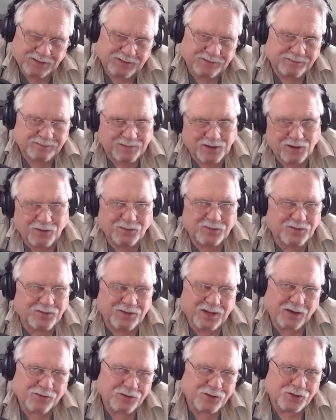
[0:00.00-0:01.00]
No
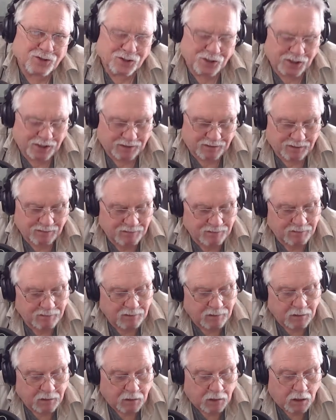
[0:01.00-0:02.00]
tough shit.
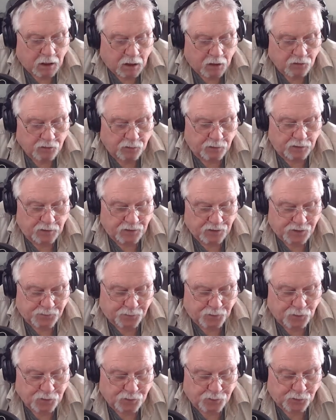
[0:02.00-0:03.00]
A
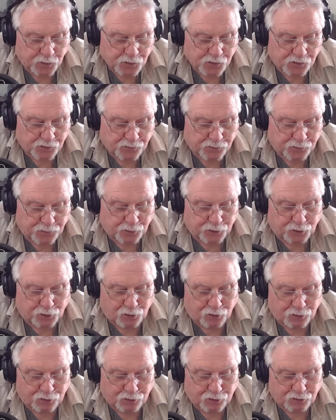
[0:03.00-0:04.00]
spokesperson for
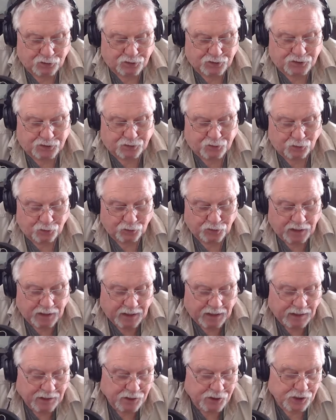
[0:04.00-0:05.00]
Carter told
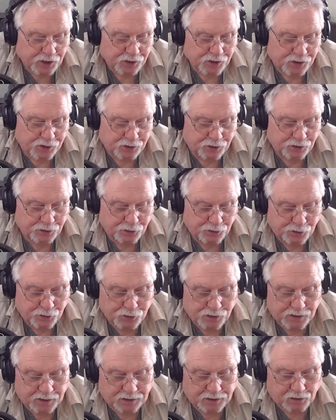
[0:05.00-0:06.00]
Just the News
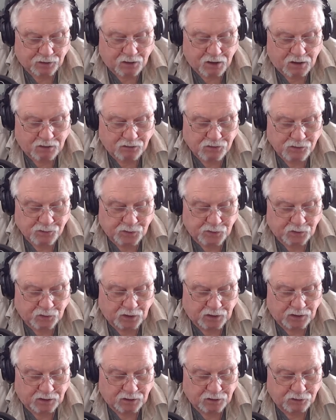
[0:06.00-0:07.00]
that the congressman
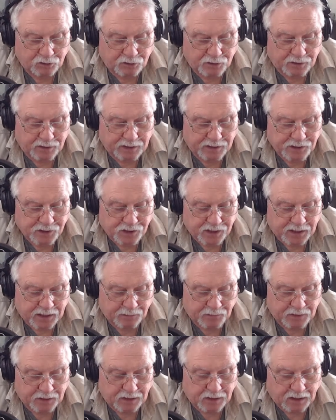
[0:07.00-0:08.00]
included a
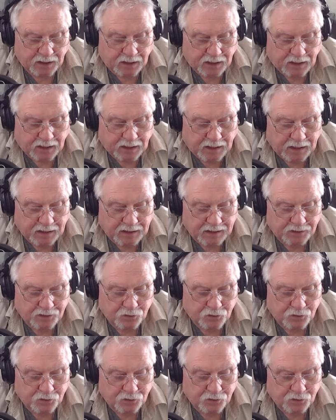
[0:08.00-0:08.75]
statement in the